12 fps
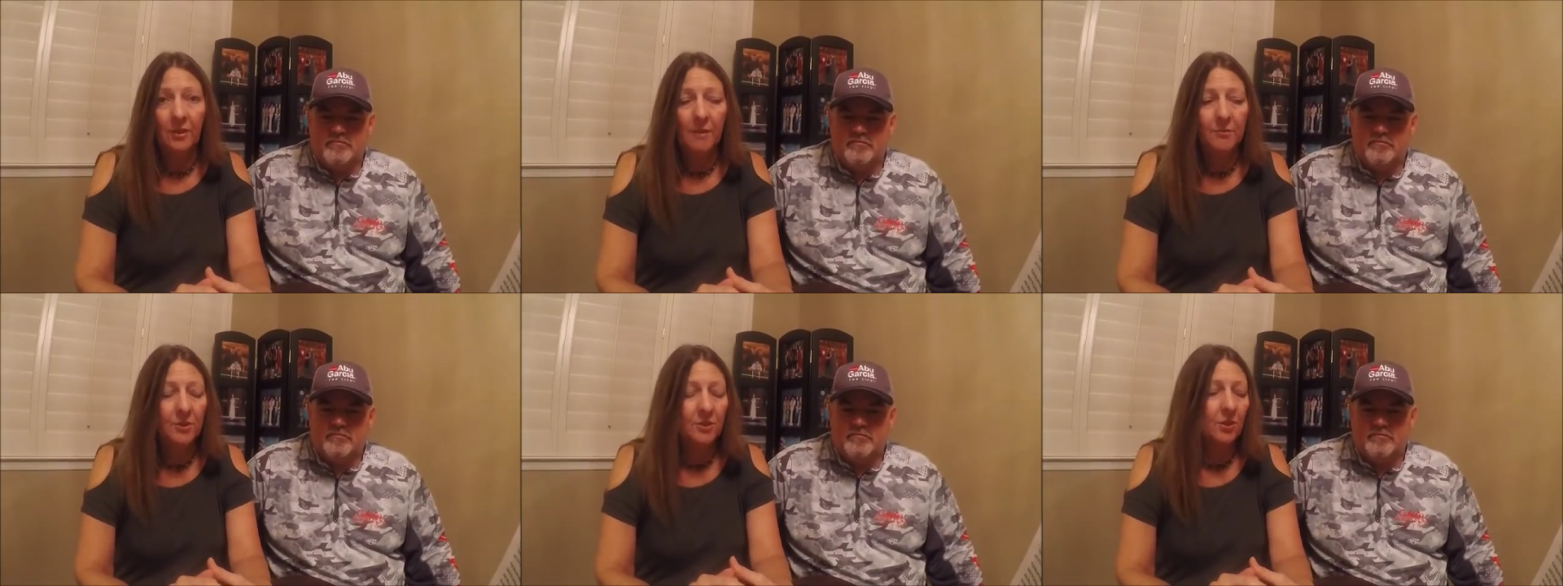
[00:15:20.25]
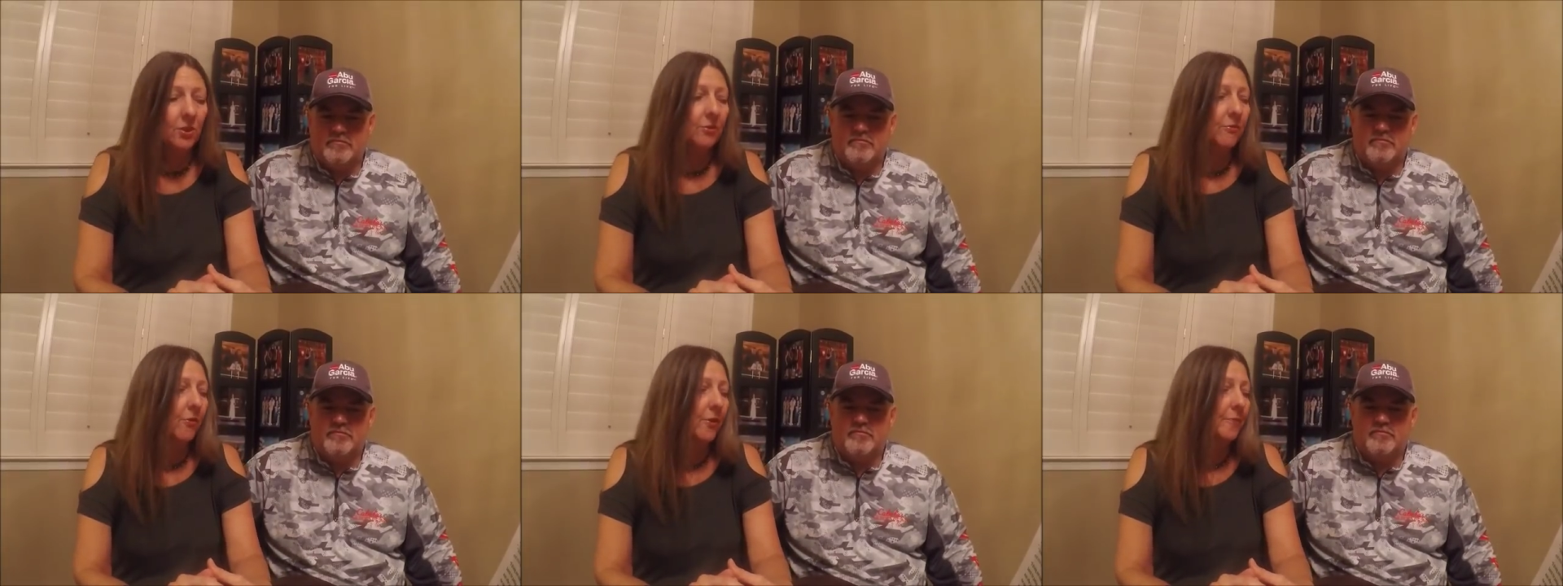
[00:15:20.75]
Speaker 1: good option to look
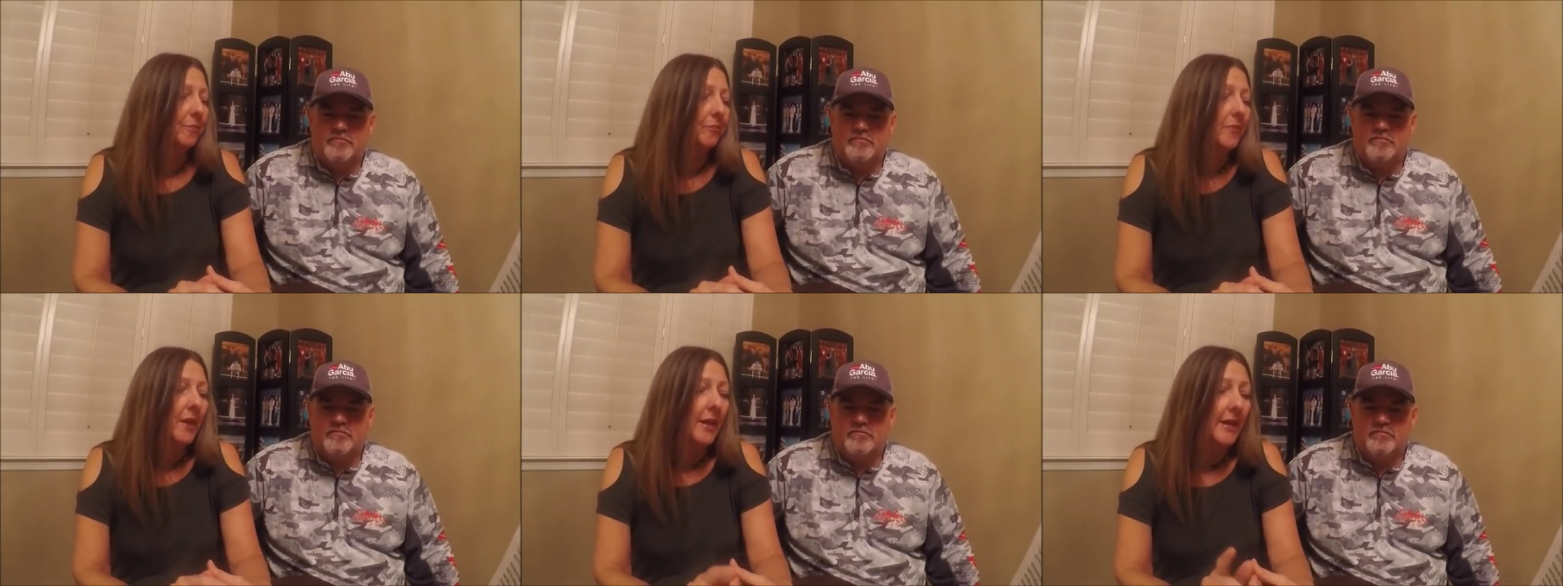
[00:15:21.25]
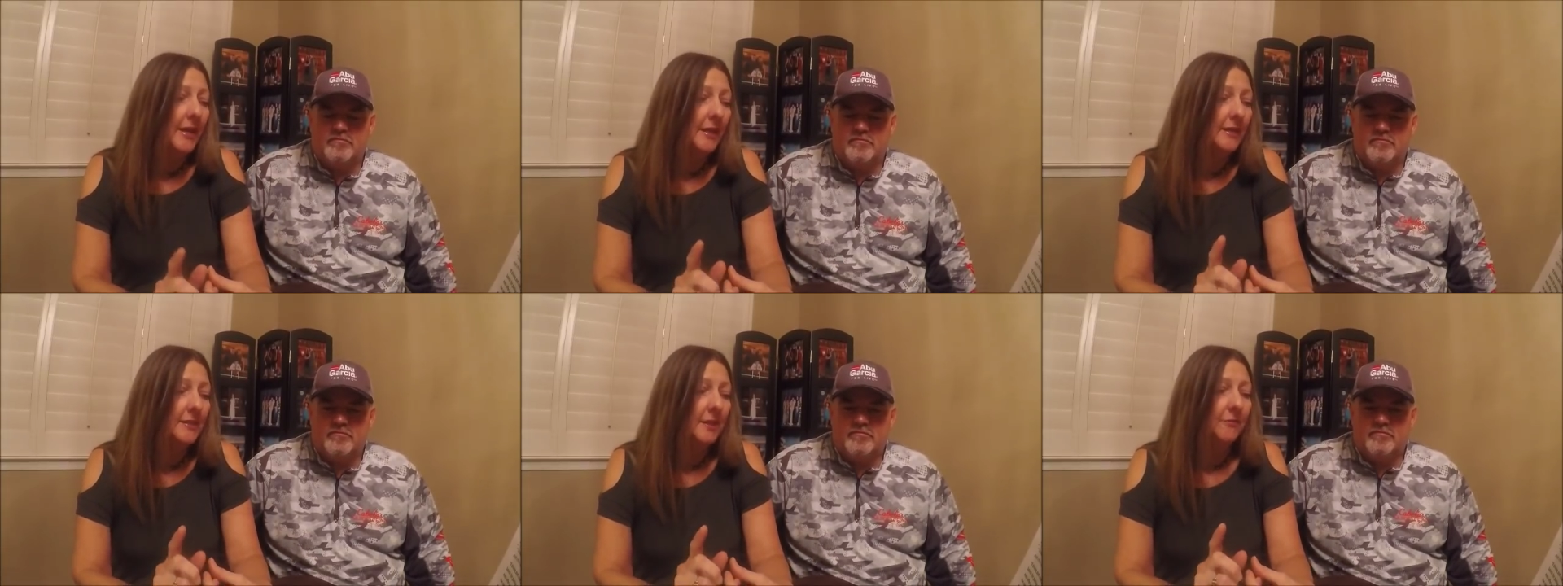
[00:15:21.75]
mm-hmm. for.
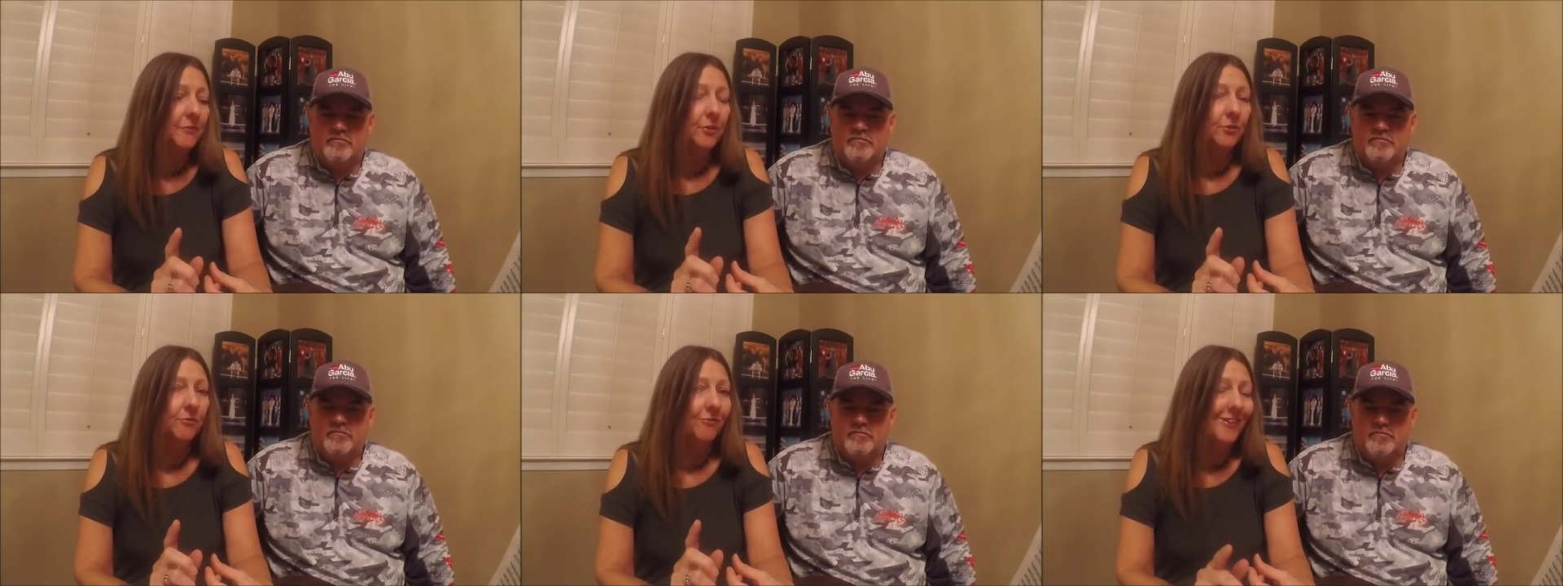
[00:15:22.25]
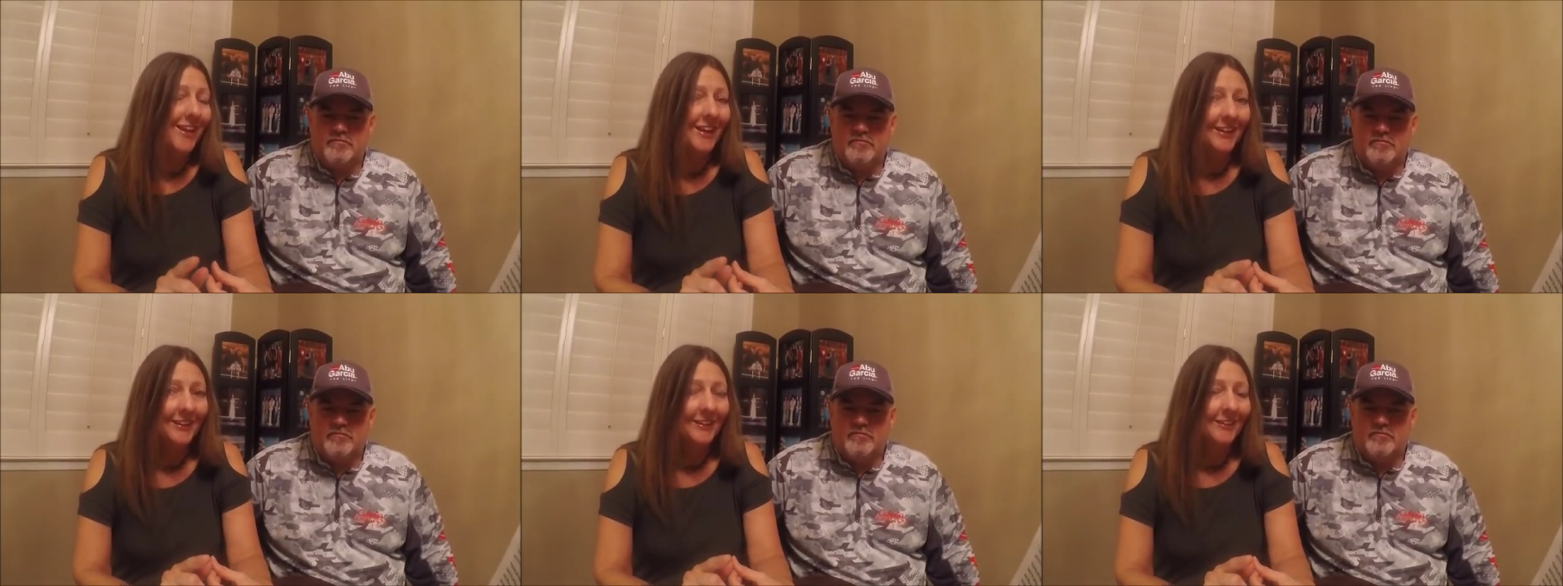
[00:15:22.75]
And if you're
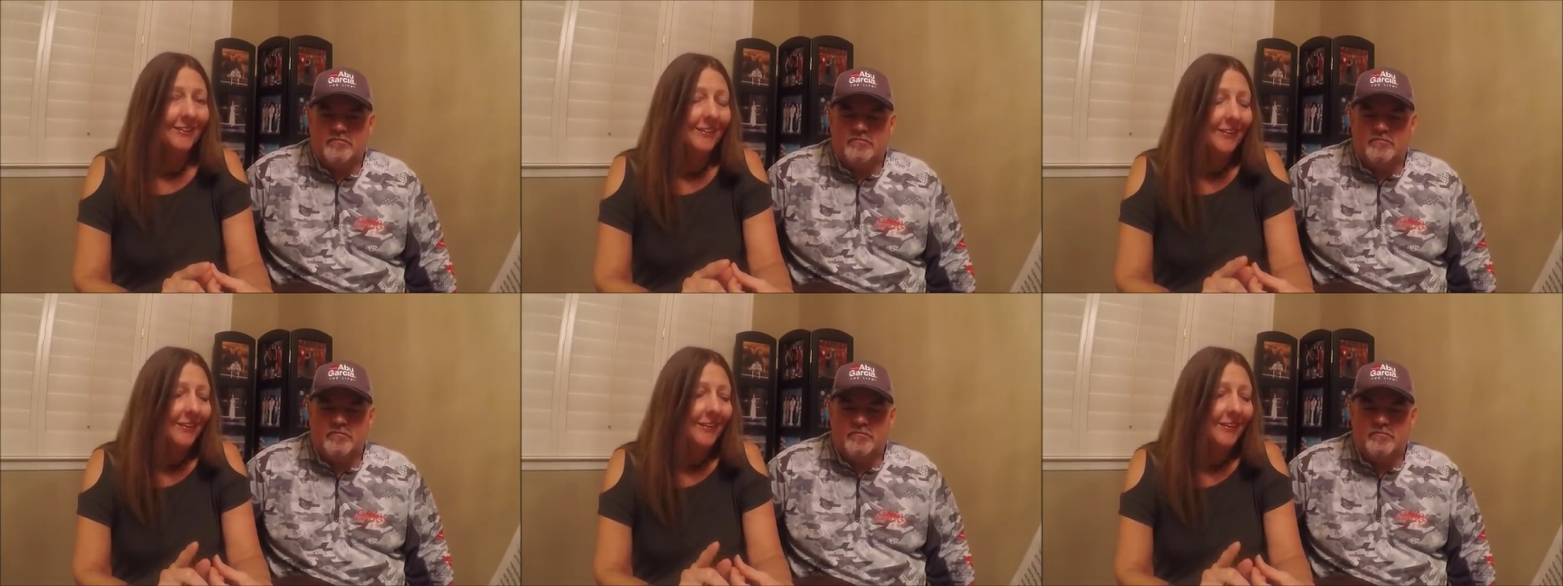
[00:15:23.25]
flying